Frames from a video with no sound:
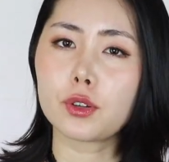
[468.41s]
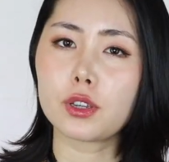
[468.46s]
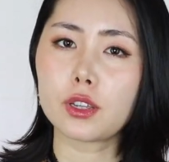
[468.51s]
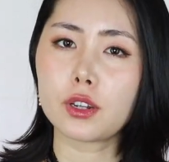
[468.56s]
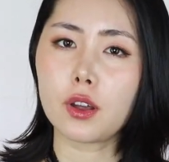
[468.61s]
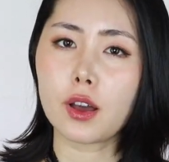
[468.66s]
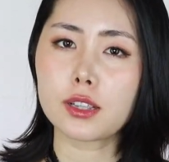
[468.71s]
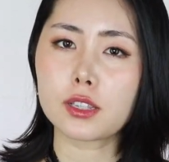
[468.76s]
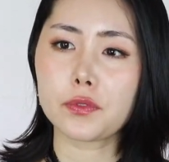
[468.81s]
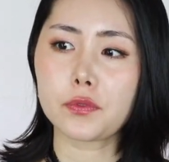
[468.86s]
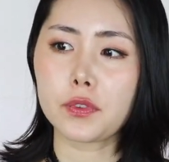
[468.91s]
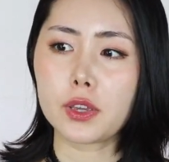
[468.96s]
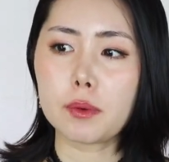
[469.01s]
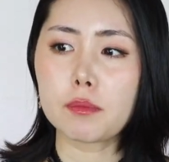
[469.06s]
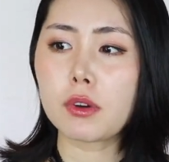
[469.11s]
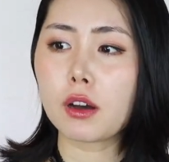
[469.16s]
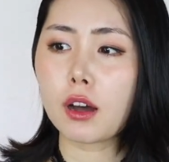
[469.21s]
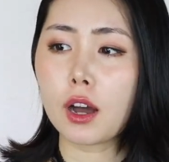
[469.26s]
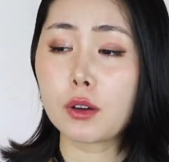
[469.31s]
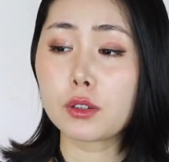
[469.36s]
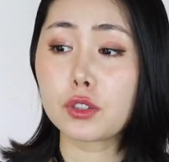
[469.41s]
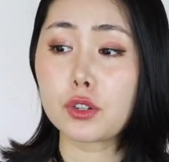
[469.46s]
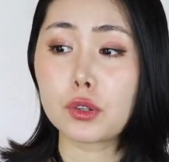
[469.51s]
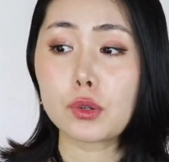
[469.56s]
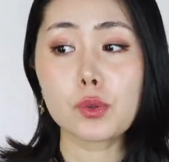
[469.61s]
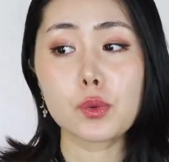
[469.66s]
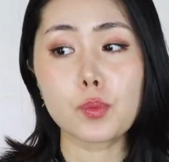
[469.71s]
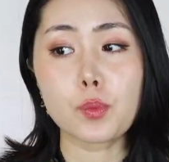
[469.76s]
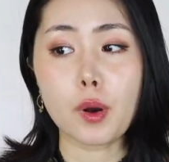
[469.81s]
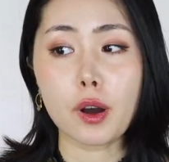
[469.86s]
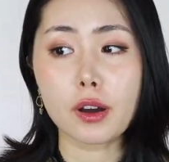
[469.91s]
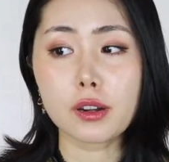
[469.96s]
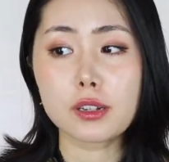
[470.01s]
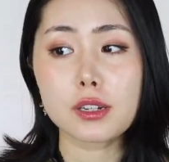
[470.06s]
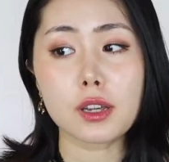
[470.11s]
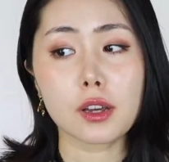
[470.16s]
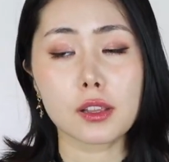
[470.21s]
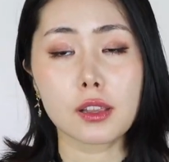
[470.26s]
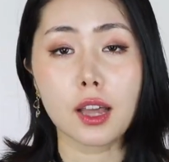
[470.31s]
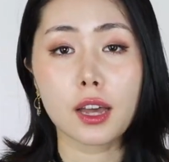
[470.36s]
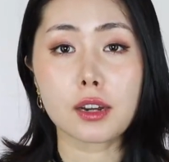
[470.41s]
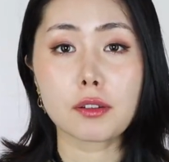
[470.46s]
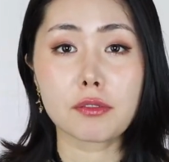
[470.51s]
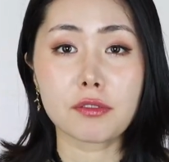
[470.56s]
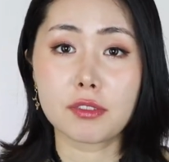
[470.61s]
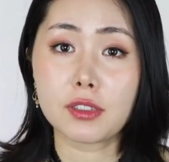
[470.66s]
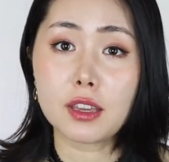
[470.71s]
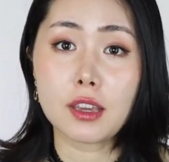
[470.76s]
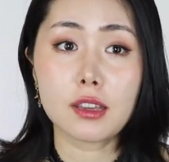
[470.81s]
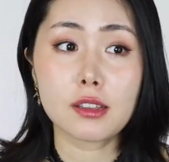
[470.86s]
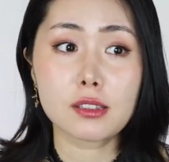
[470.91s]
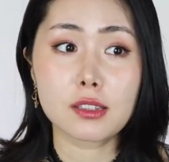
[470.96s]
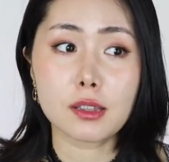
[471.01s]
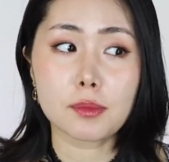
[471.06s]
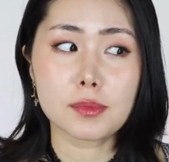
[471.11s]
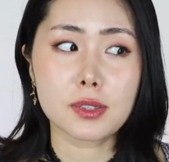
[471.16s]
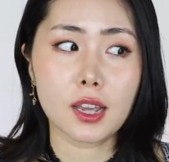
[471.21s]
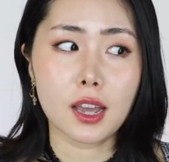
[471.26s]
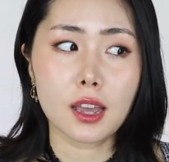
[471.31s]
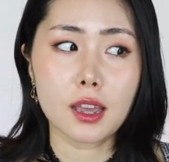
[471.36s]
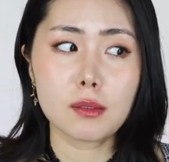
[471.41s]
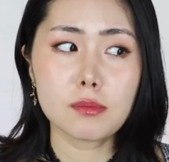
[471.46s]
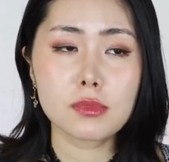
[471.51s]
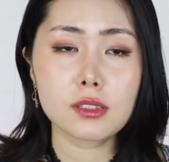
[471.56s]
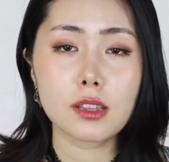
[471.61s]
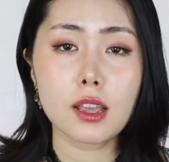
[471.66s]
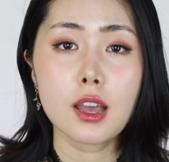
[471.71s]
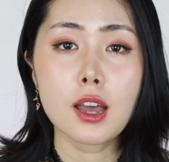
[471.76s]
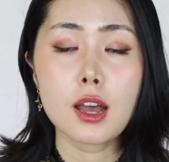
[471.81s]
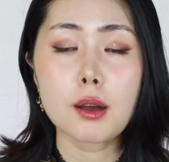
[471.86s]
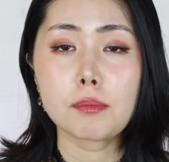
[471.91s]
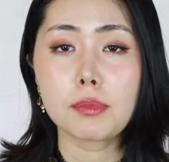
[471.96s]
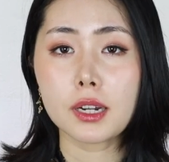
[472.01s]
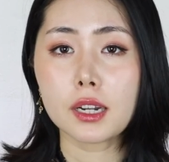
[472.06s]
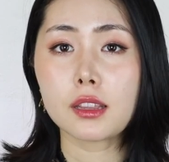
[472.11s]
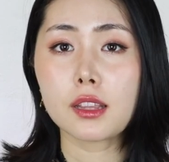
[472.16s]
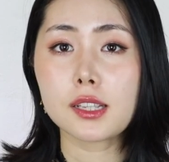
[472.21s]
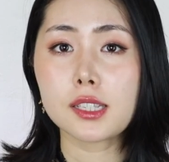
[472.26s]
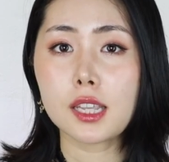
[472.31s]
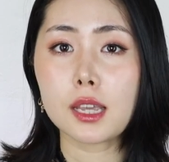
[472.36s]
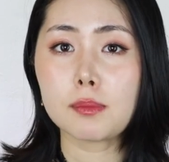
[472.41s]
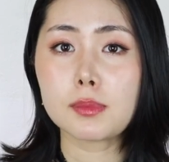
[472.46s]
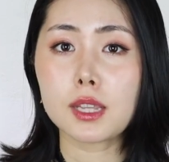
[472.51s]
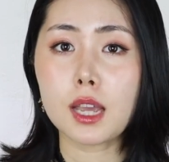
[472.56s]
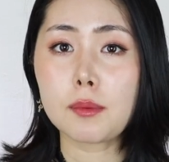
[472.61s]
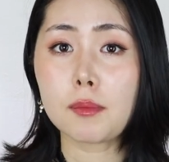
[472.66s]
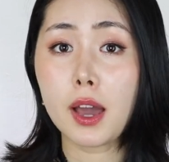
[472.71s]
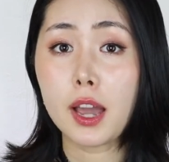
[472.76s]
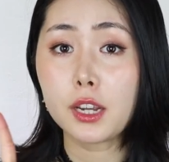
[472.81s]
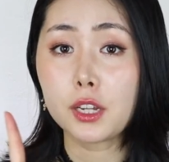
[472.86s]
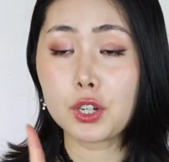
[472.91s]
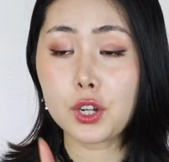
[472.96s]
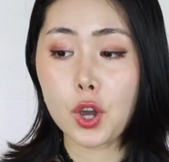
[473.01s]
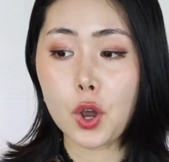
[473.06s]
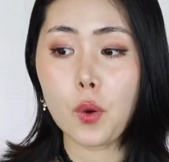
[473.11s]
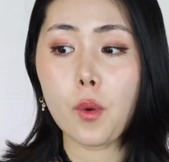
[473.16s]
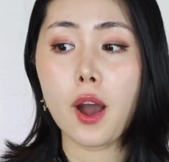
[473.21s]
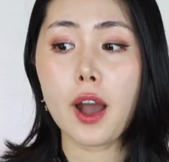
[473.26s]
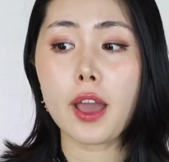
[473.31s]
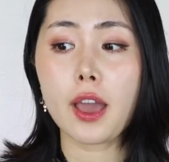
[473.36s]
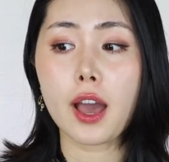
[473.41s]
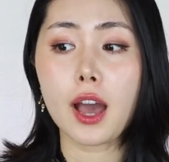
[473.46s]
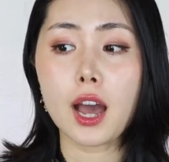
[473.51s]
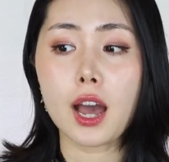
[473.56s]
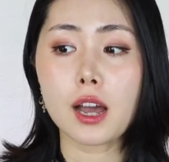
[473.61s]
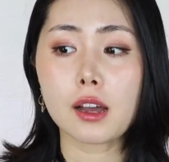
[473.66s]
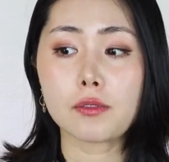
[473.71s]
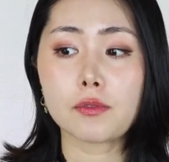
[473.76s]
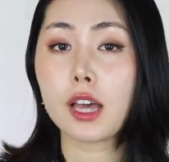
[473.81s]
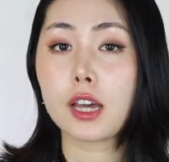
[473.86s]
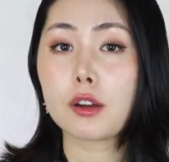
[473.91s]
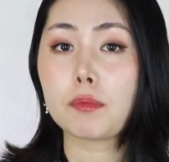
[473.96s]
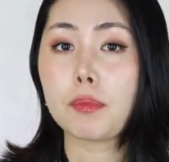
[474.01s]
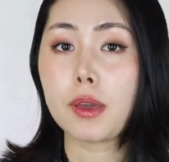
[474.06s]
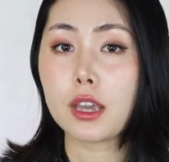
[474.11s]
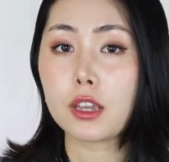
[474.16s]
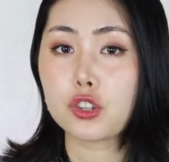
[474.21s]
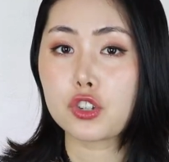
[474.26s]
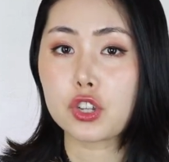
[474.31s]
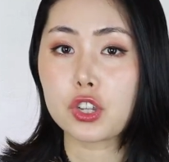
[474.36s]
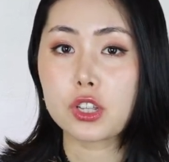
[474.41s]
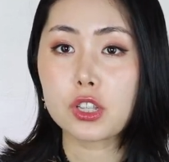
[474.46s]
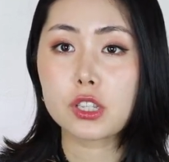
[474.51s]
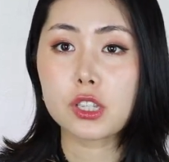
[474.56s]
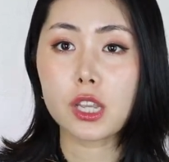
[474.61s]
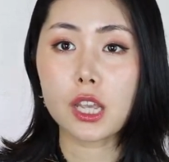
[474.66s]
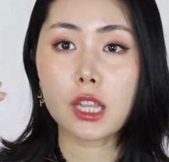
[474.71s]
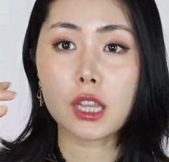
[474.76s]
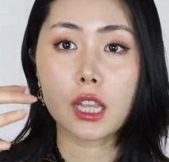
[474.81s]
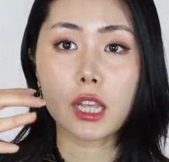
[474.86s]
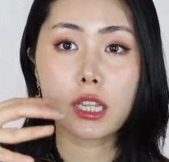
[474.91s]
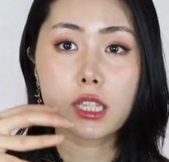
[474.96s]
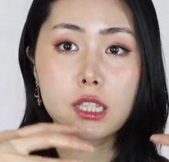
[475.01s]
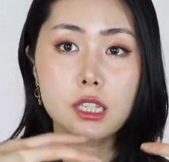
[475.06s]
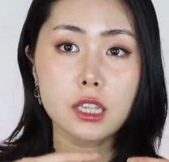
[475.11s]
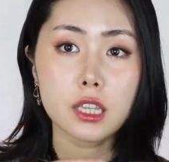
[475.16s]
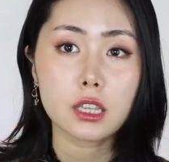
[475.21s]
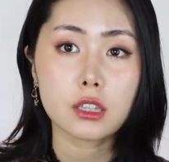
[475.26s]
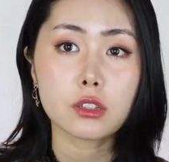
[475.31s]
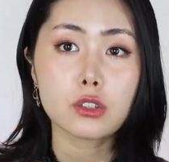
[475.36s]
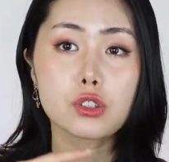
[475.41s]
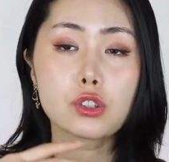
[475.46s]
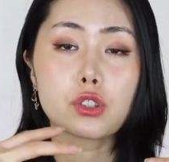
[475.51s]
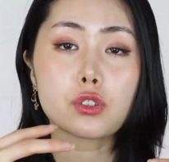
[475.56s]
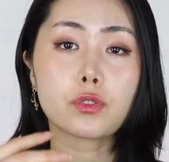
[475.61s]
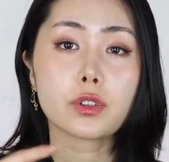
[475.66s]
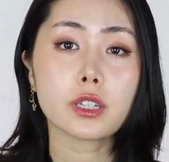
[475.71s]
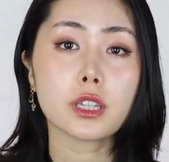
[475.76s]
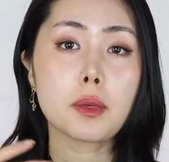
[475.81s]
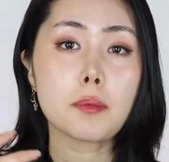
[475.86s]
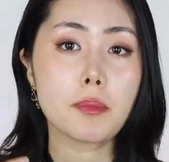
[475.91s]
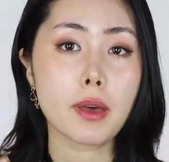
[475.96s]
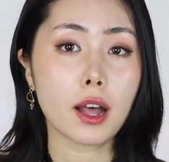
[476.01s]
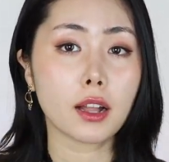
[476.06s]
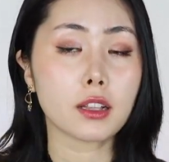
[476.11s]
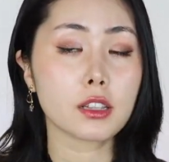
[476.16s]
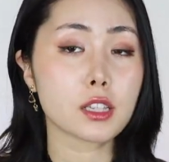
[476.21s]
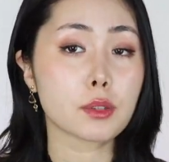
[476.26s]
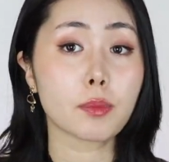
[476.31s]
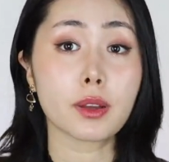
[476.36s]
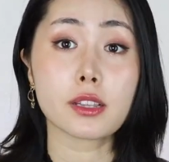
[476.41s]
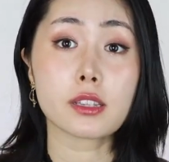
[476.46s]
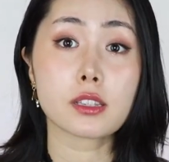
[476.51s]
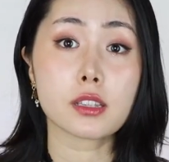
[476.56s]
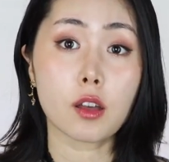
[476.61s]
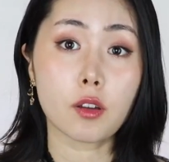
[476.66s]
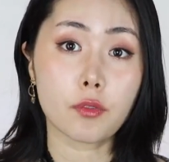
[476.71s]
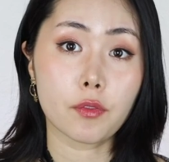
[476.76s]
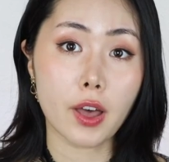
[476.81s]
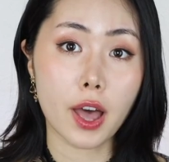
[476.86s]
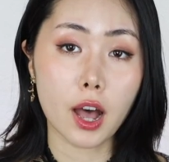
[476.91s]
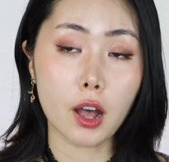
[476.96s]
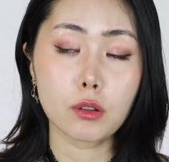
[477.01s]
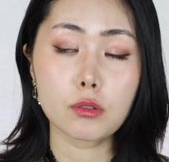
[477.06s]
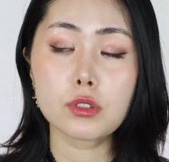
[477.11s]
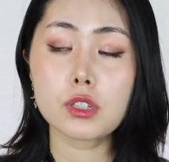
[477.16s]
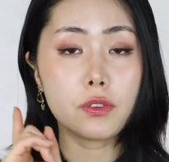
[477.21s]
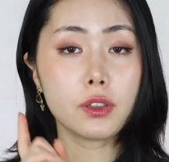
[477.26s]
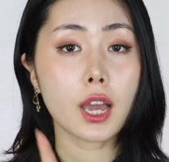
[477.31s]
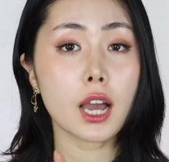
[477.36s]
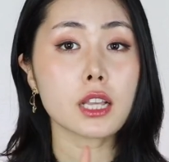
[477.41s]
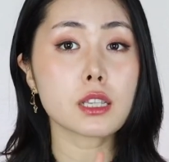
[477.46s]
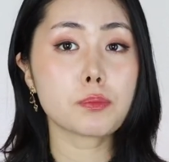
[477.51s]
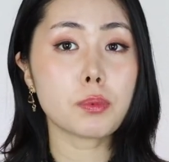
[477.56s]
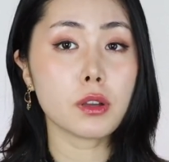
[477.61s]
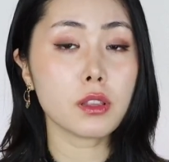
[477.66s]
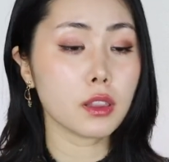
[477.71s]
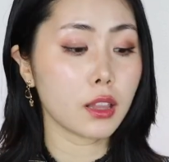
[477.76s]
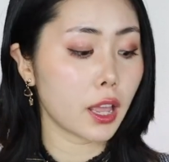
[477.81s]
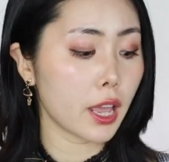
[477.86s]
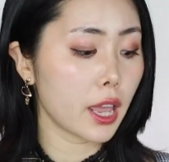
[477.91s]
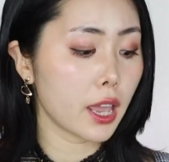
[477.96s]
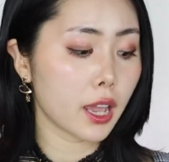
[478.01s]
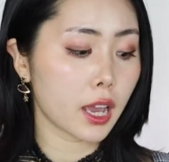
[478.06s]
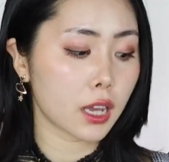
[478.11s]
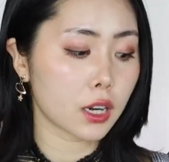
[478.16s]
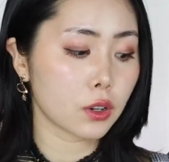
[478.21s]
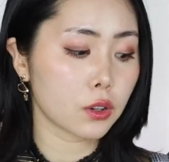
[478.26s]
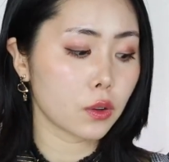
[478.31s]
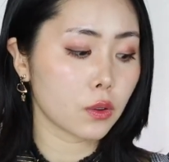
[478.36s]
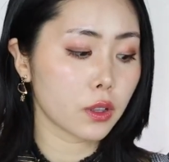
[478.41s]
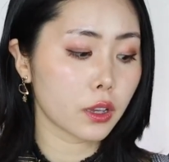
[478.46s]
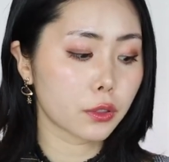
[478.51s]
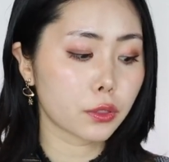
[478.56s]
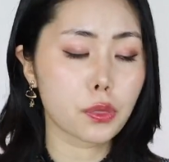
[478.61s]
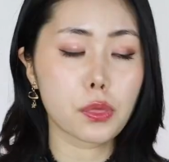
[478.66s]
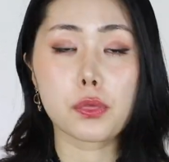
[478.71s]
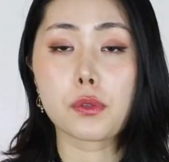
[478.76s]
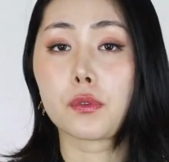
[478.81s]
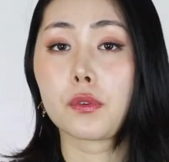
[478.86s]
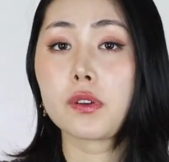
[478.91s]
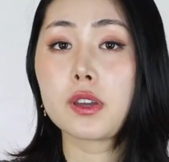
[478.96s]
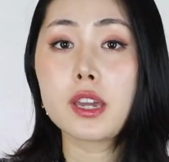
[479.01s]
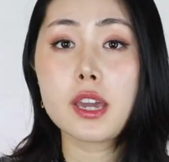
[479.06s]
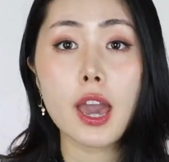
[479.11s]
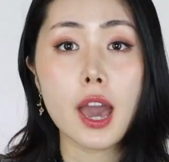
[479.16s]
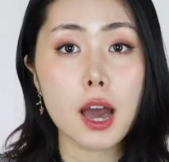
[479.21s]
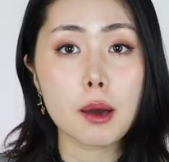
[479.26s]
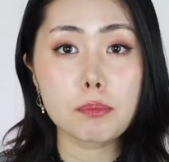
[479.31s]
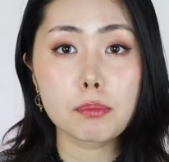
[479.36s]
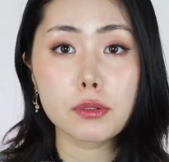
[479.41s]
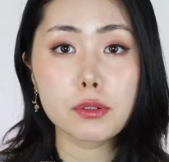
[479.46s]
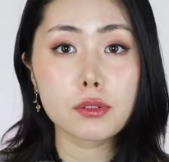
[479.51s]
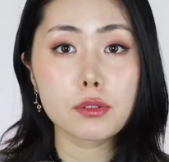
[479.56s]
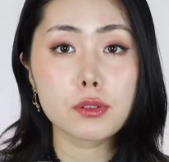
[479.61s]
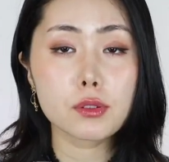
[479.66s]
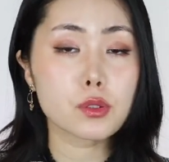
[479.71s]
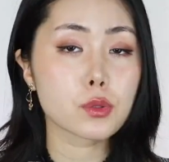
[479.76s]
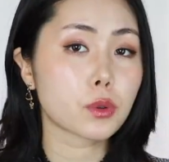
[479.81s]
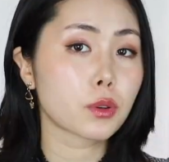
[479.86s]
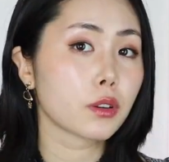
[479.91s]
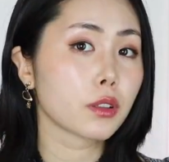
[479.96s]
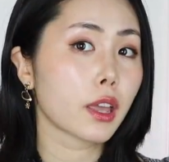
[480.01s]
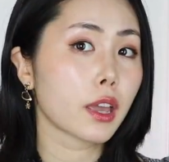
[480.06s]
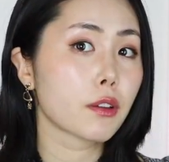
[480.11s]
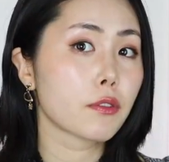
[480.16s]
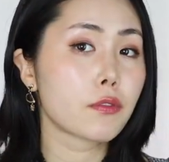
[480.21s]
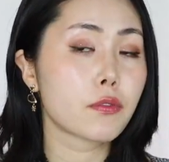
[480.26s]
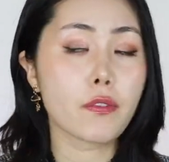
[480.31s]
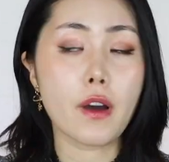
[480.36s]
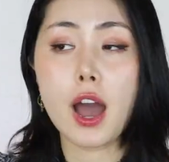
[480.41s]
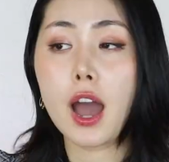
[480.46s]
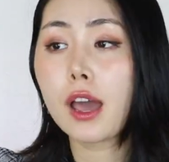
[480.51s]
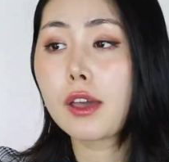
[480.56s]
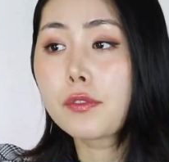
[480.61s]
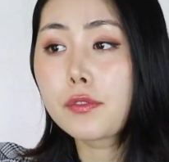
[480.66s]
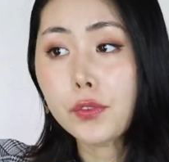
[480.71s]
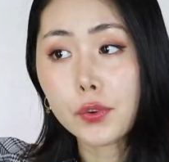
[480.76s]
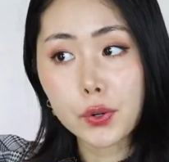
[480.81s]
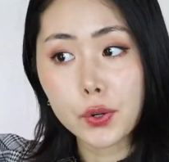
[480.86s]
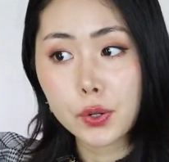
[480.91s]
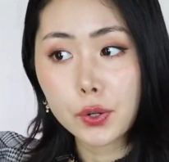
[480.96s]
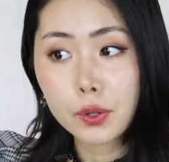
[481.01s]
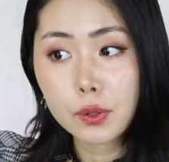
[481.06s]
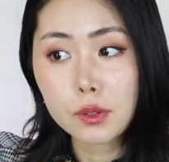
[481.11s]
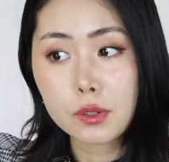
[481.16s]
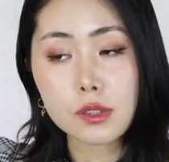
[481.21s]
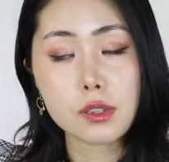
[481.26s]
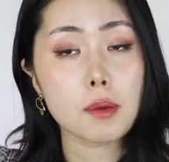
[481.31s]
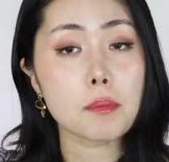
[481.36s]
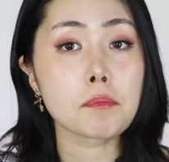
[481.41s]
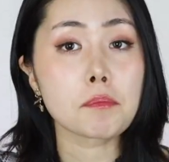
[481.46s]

You know, as a female, I do want a lot of things sometimes, but at the same time, I know I have a lot of patience and like skills to really balance myself out. If you guys put like, I don't know, like 3 apples or like 5 fruits,